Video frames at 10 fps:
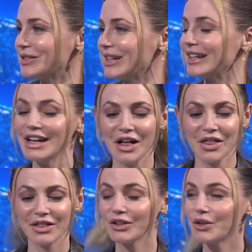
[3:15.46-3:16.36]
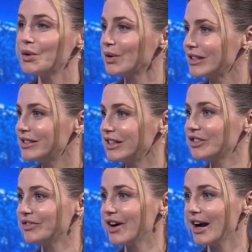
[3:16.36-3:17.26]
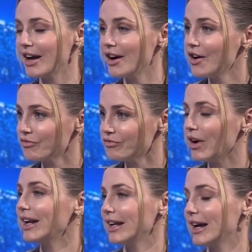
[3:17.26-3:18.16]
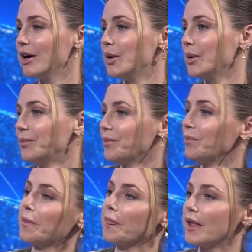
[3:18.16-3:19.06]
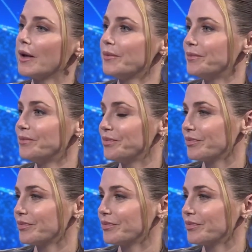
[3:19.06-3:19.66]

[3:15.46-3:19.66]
doing, then call a Do ceasefire you genuinely believe right that now. The Houthis would, would stop